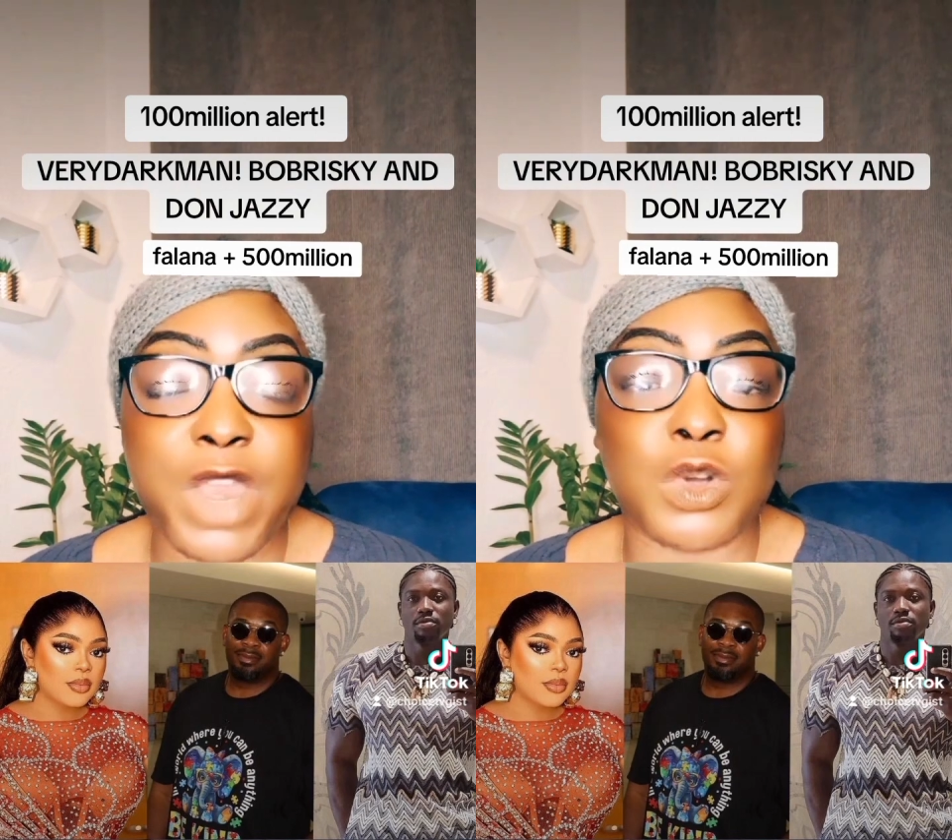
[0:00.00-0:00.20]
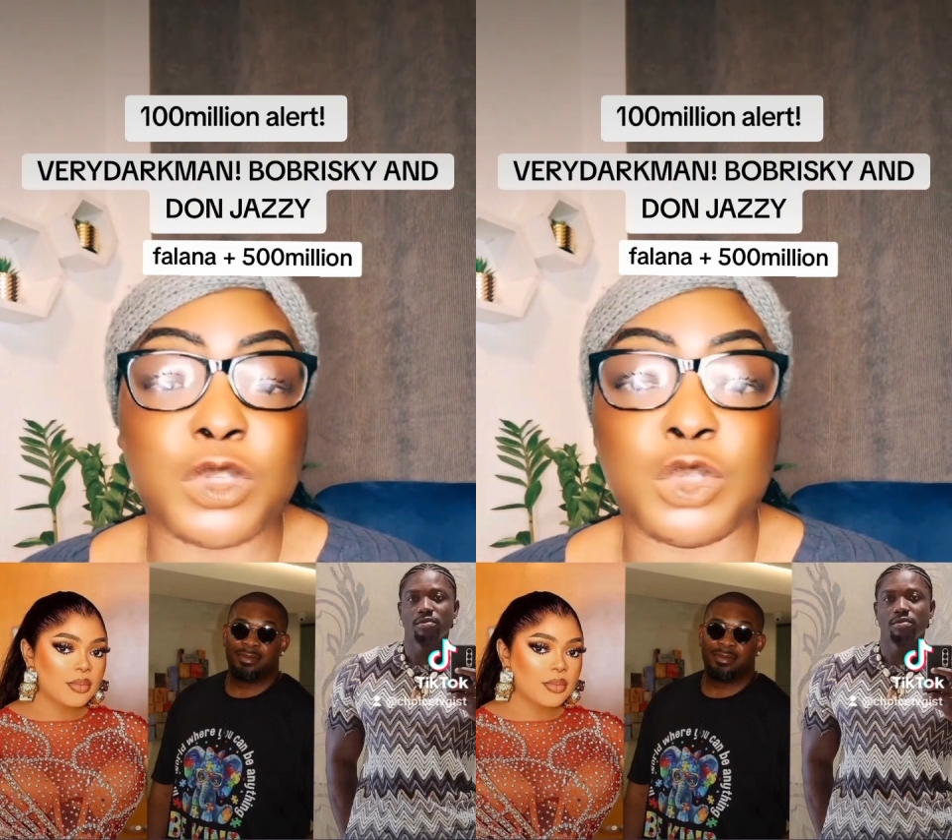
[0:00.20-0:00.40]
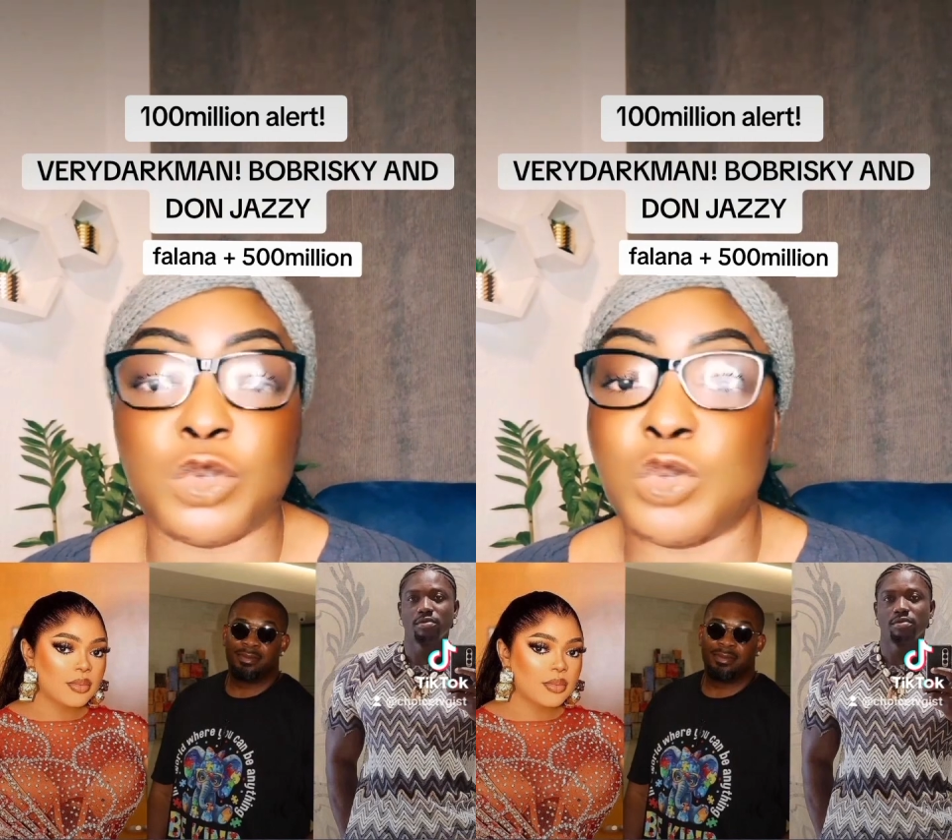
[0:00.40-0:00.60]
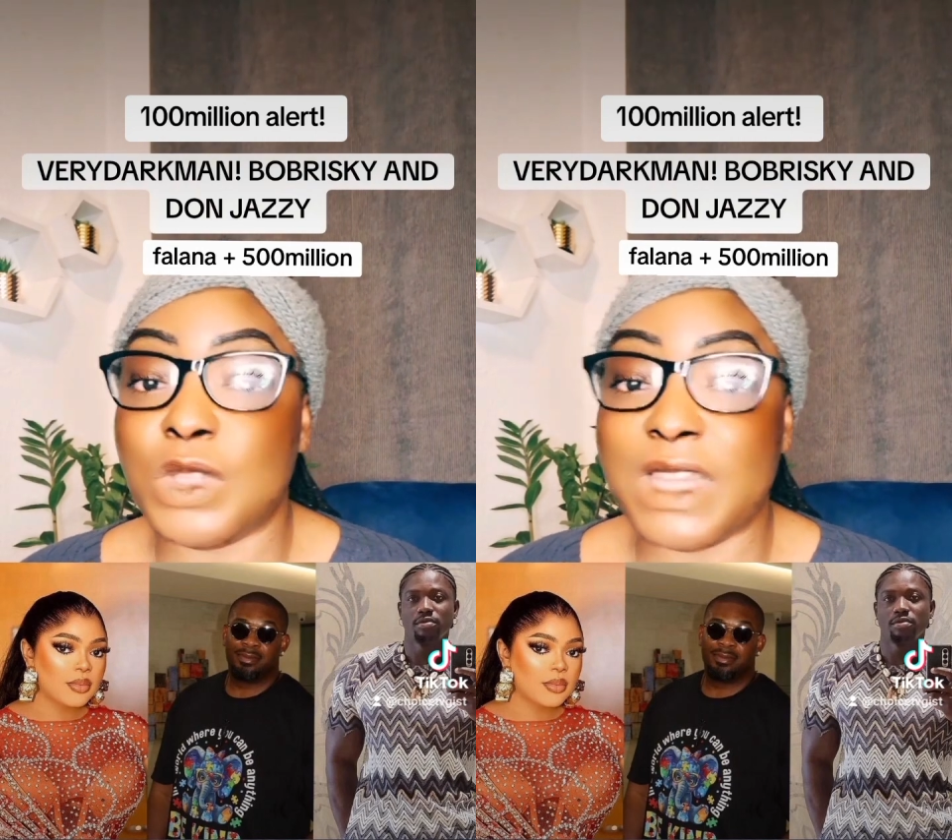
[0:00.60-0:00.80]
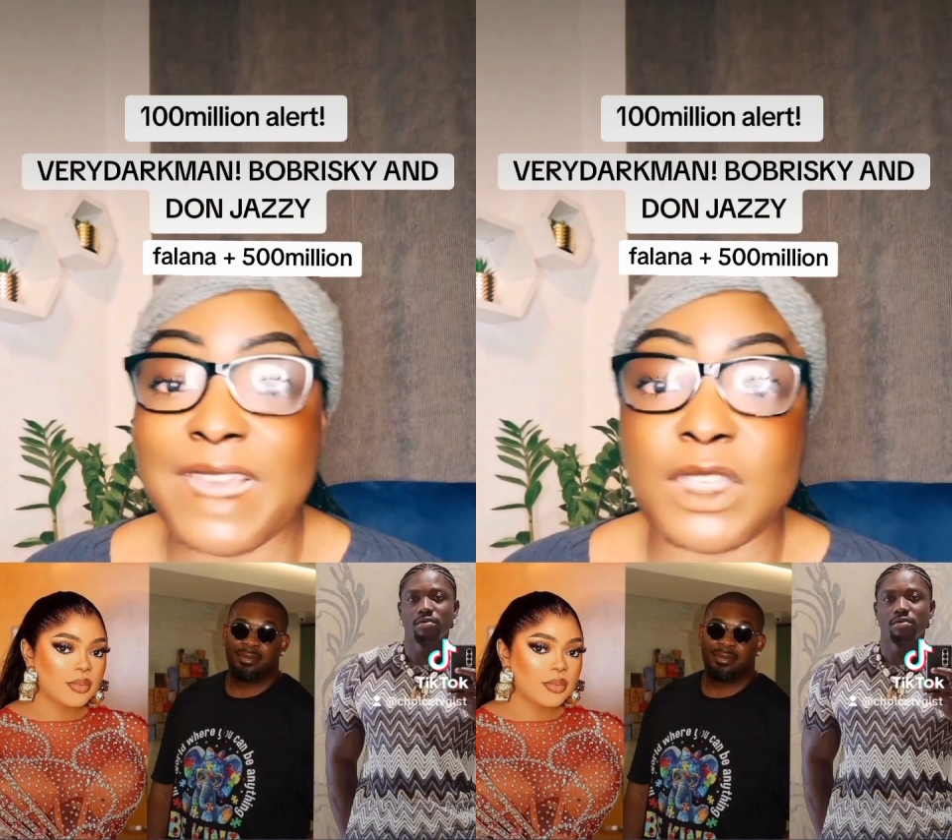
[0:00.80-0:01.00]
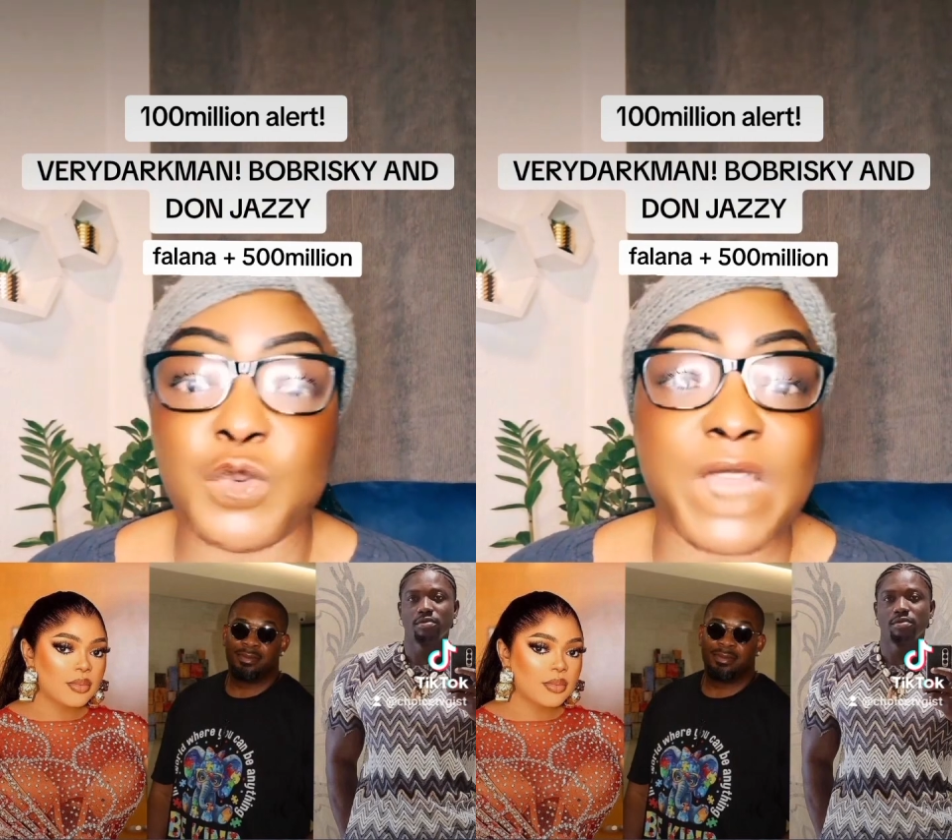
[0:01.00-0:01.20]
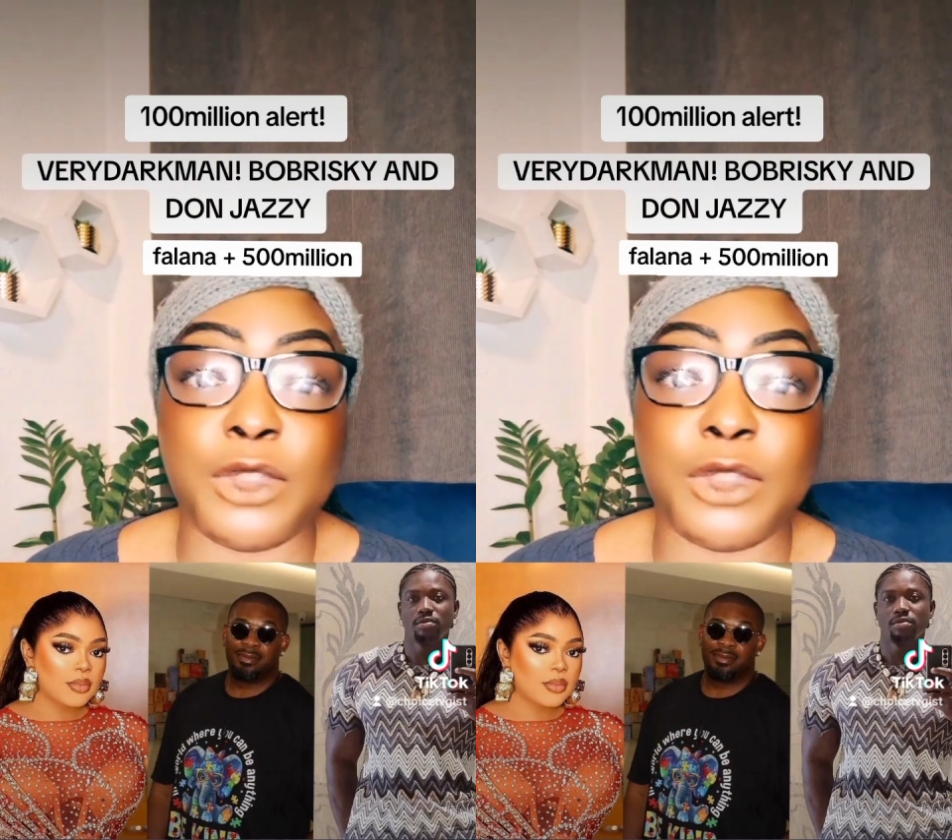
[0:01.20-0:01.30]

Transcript: He wants to do things with